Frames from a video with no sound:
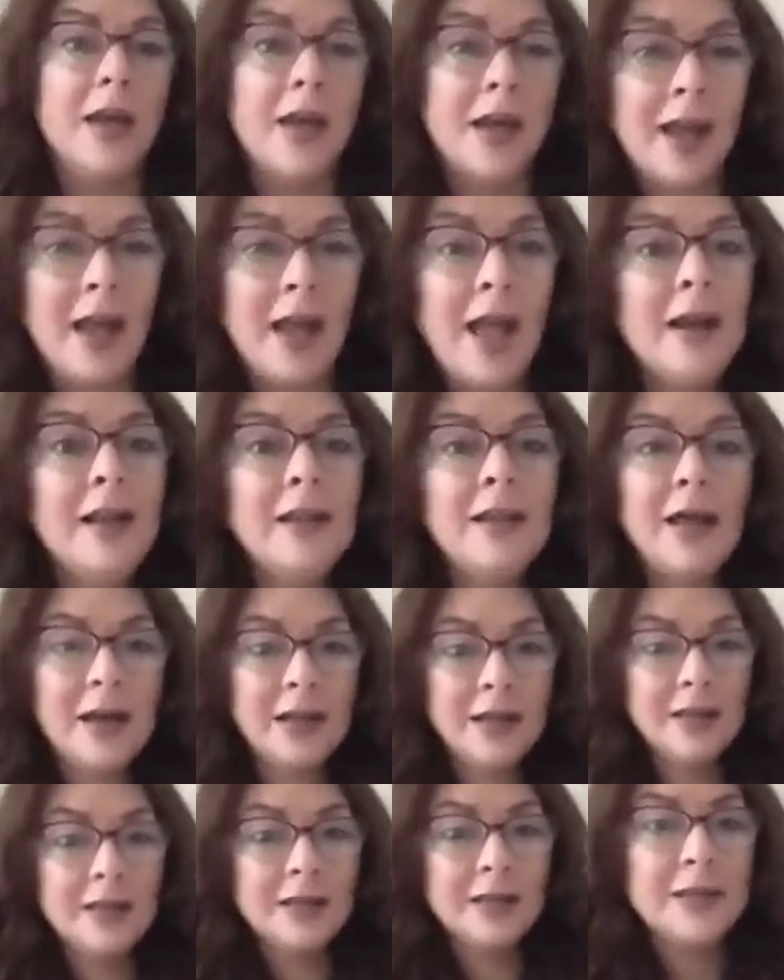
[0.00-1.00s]
And had a lot
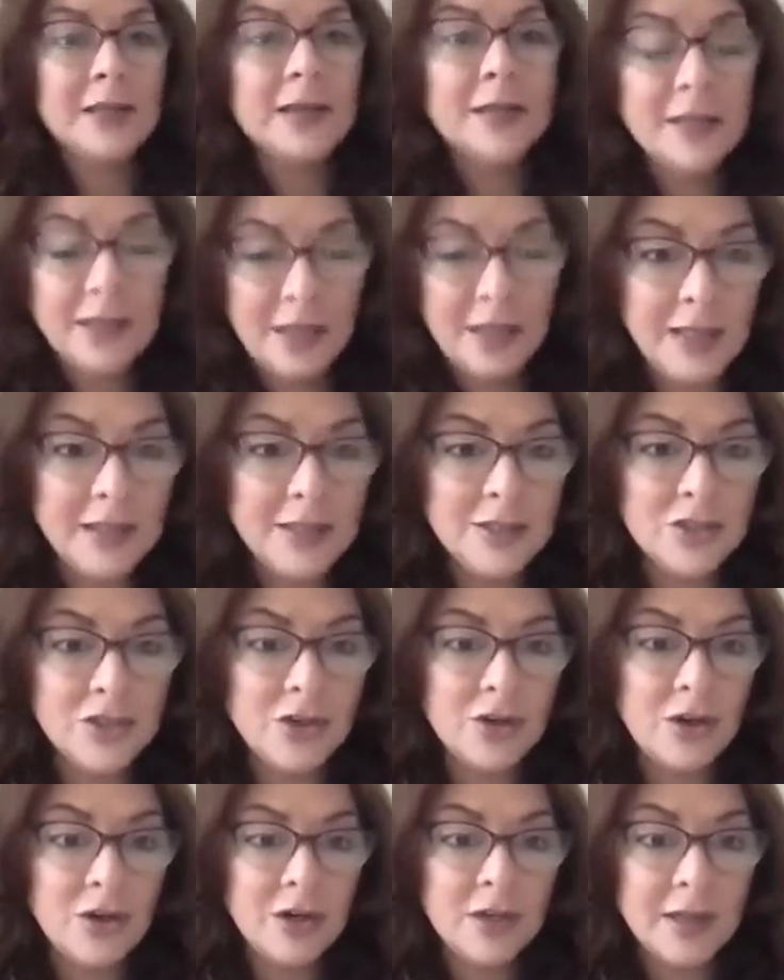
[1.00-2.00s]
of healing in
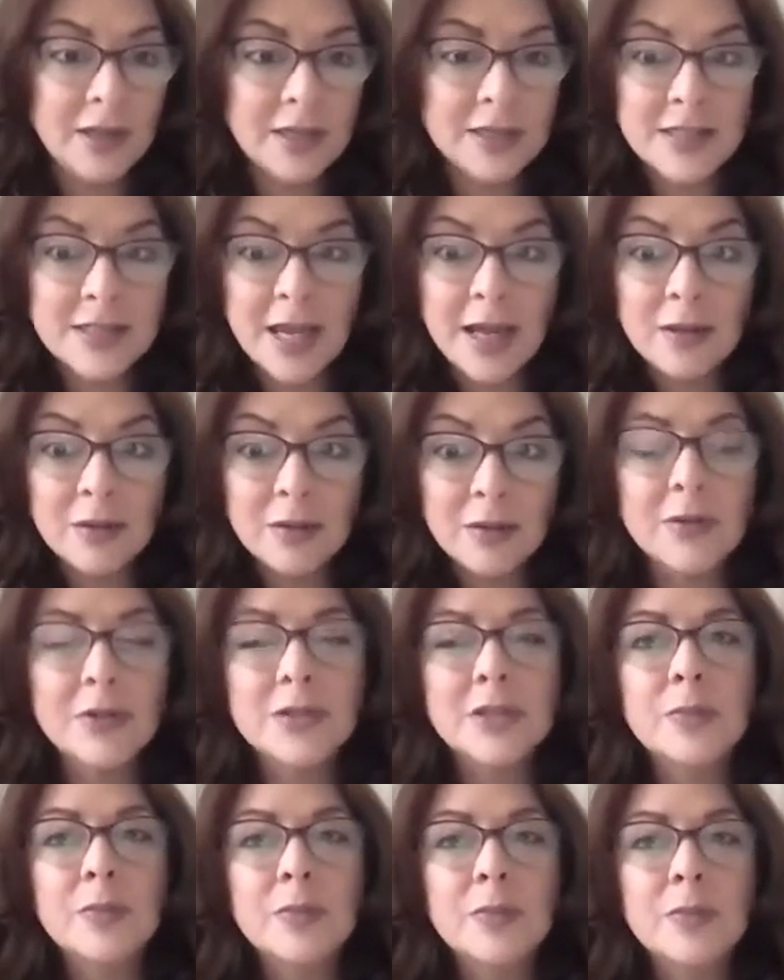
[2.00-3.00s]
nature and like
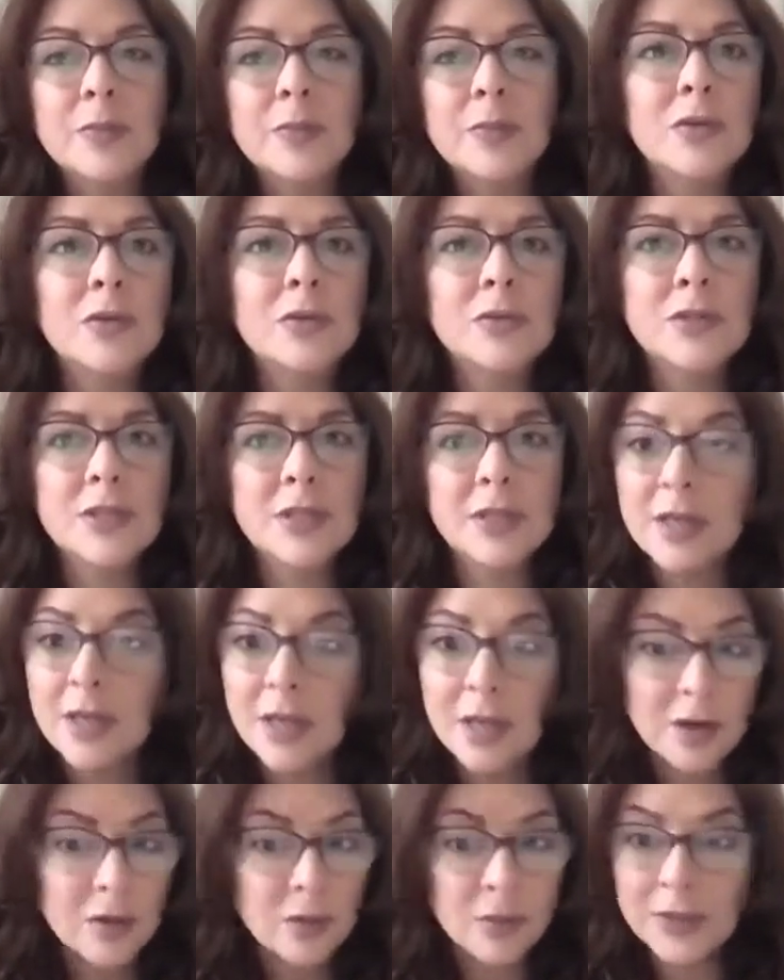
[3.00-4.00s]
downloads and breakthroughs and
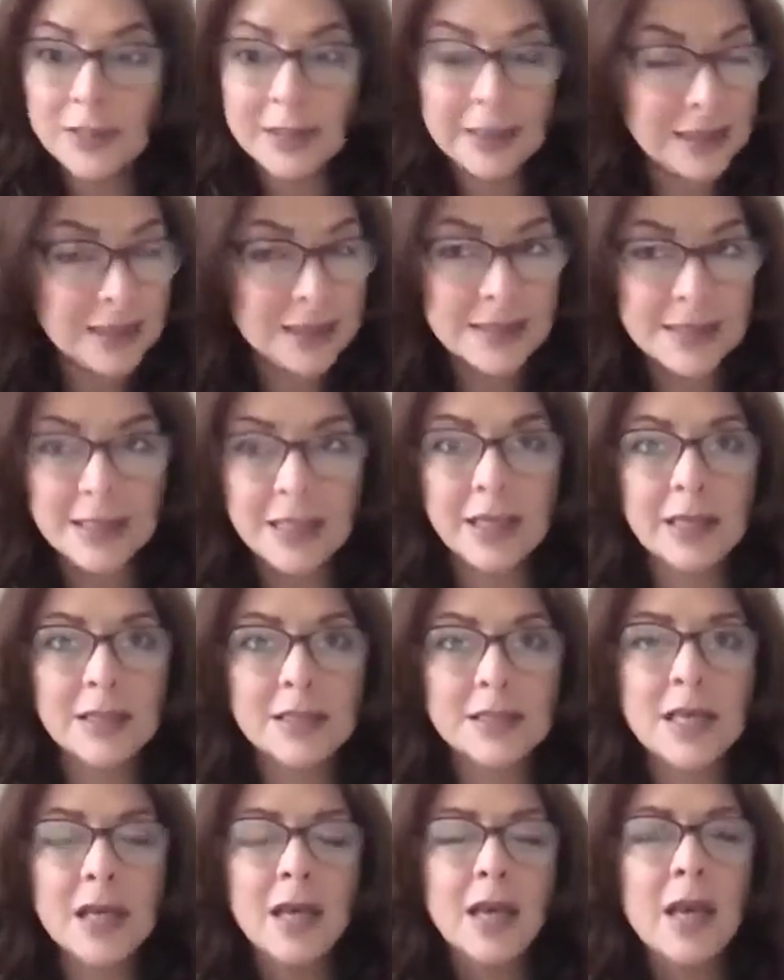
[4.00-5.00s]
releasings.